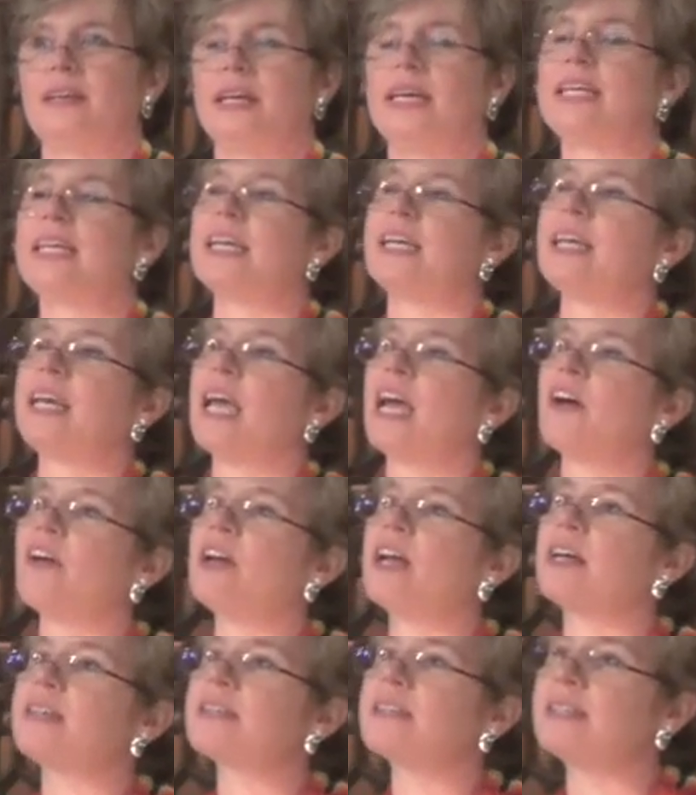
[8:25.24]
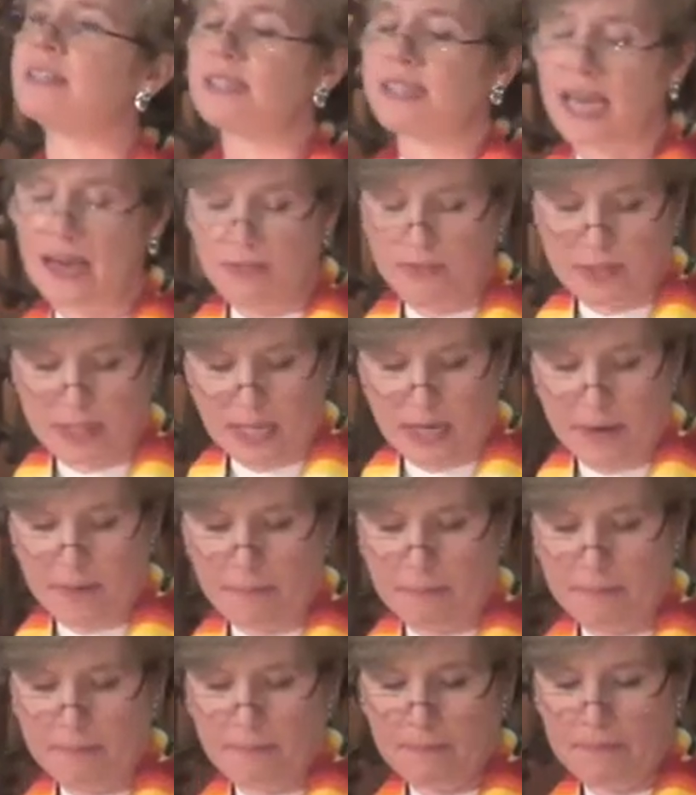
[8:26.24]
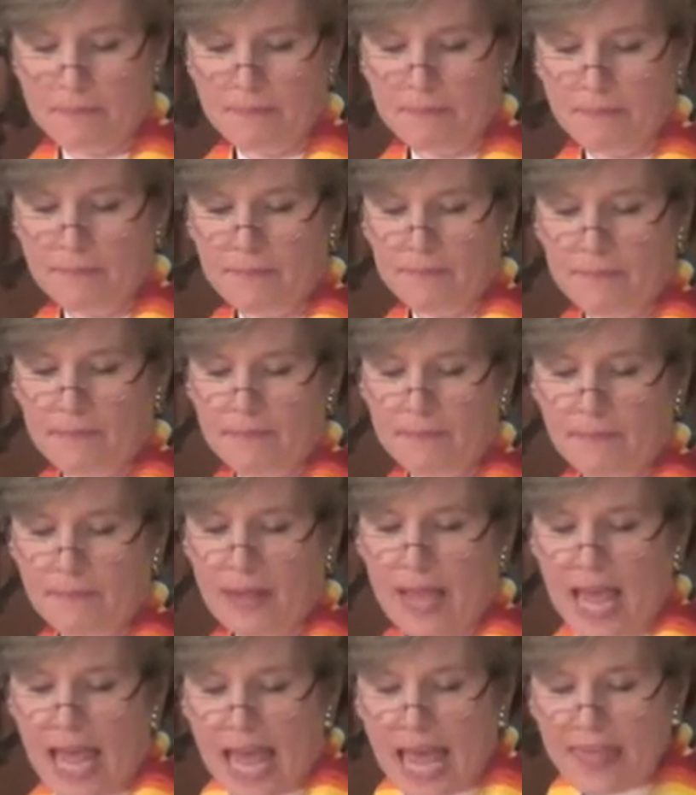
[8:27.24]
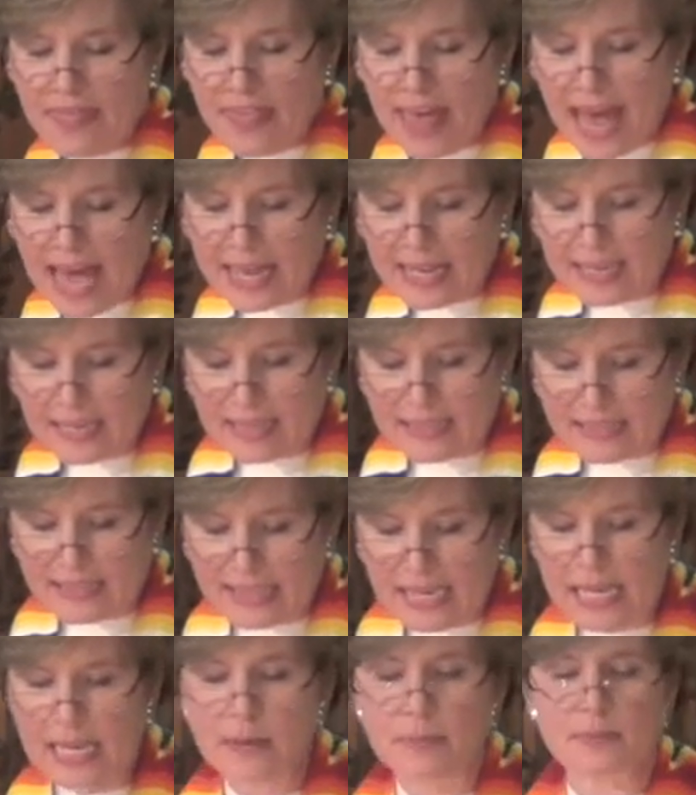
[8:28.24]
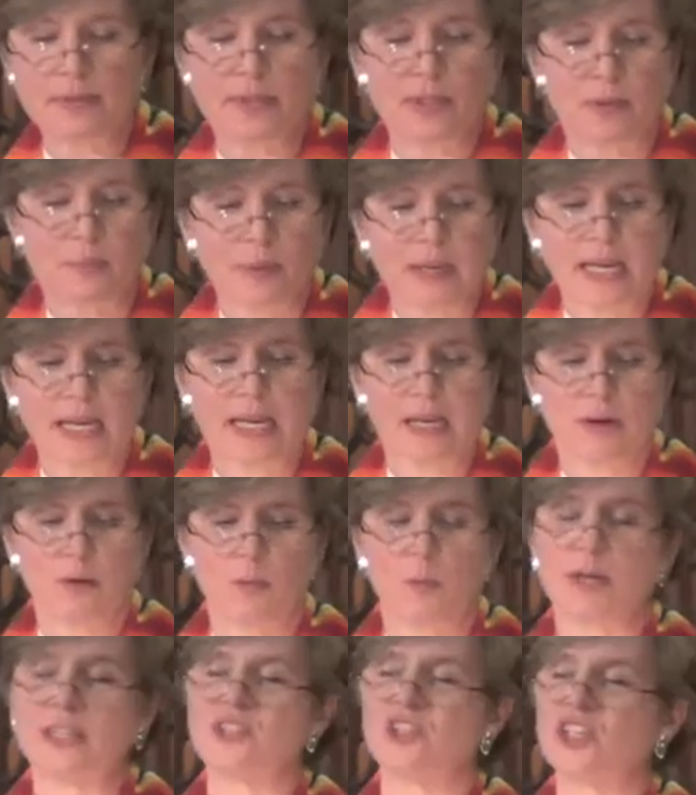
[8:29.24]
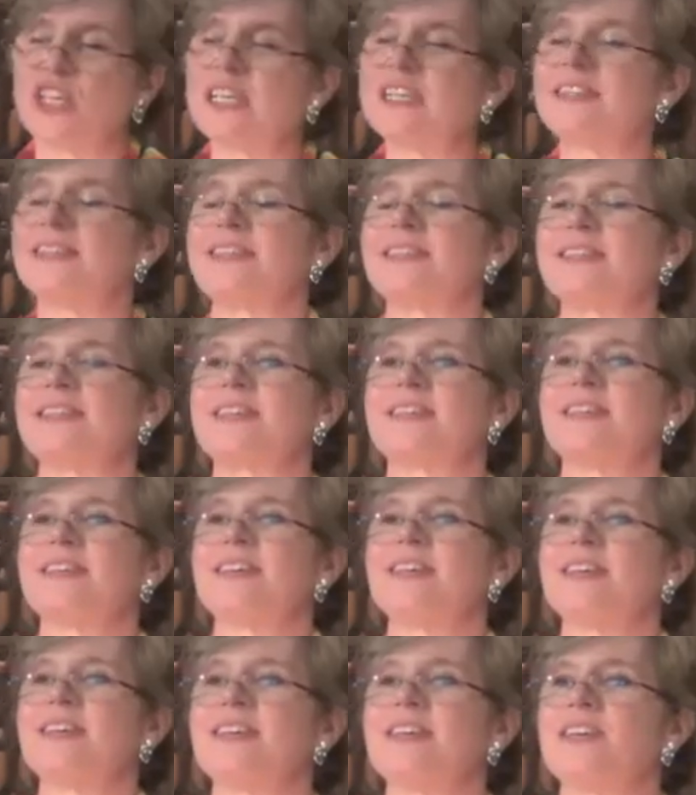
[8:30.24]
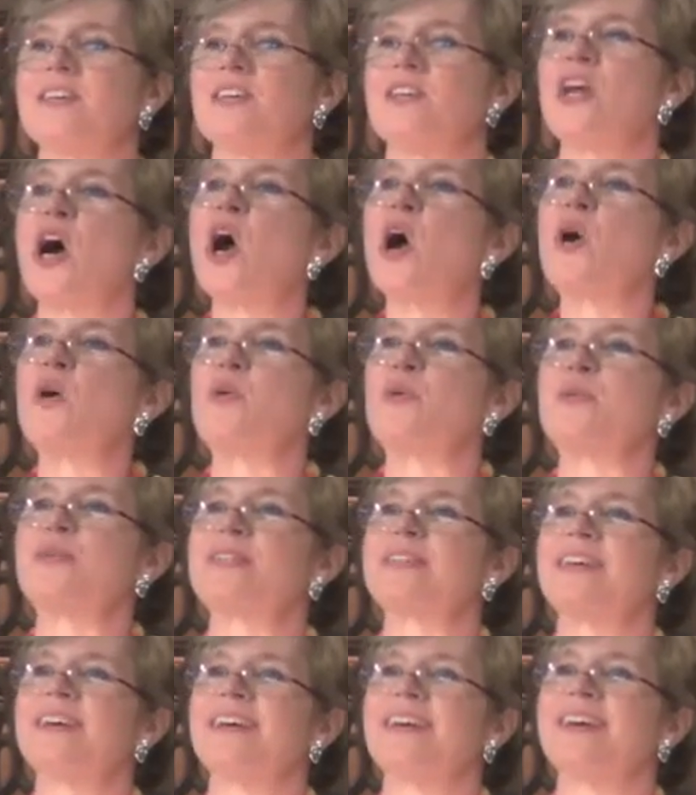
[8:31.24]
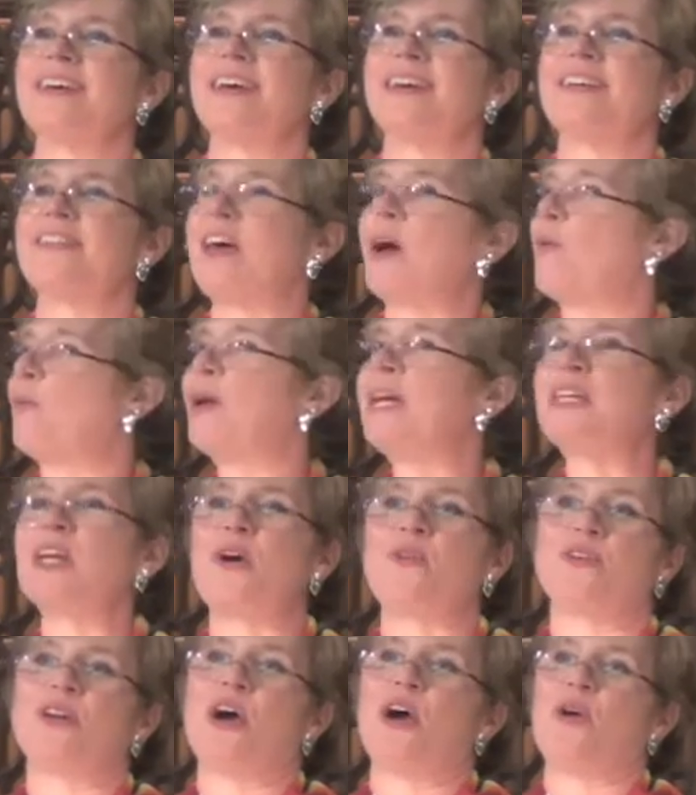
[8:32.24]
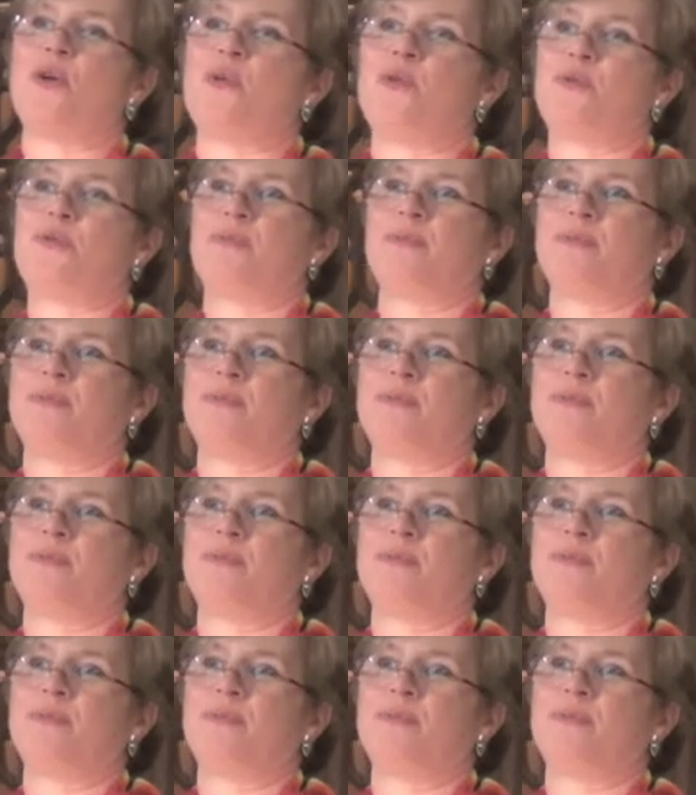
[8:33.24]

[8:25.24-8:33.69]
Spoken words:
it can carry us to safety. And that seems to be what Jesus knows that we don't know.